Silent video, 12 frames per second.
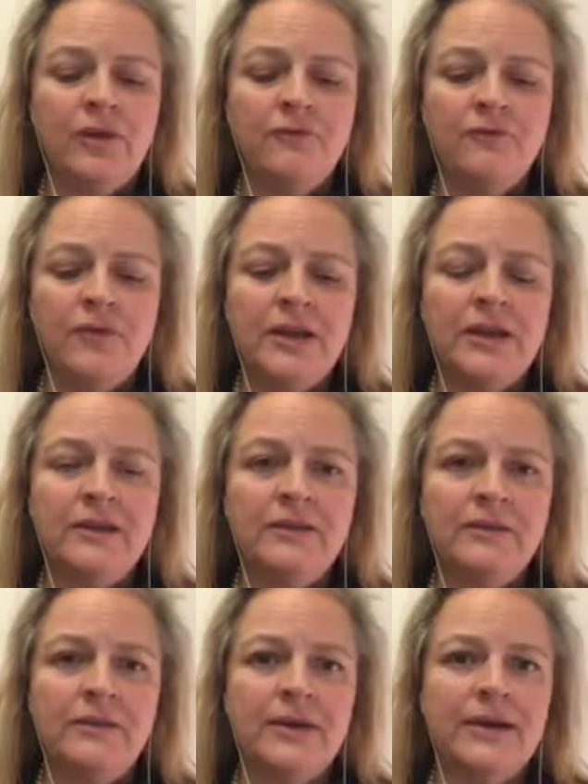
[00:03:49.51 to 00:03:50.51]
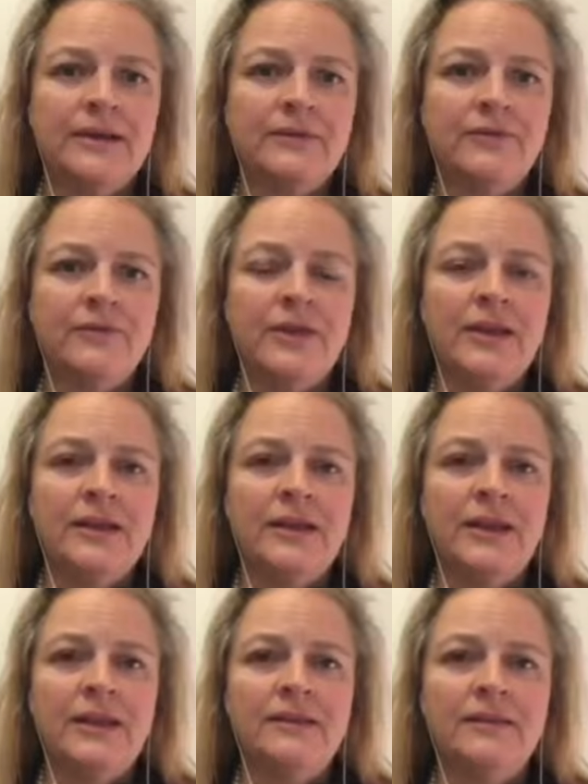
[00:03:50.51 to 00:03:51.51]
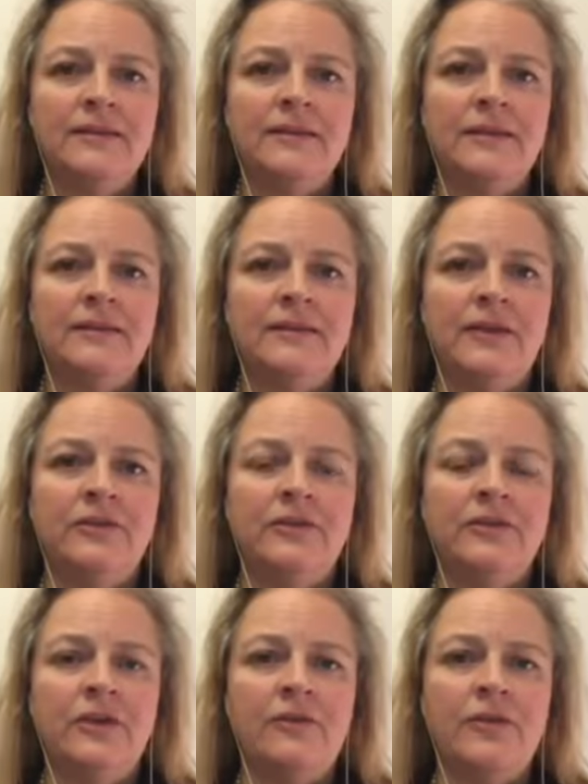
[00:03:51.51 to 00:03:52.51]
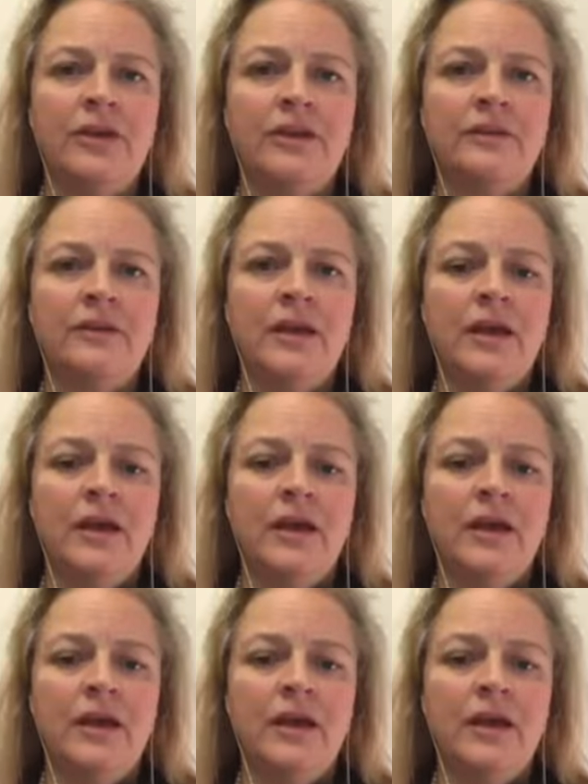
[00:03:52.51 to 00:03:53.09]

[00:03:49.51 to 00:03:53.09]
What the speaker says: feel into it, feel into the sensations of it.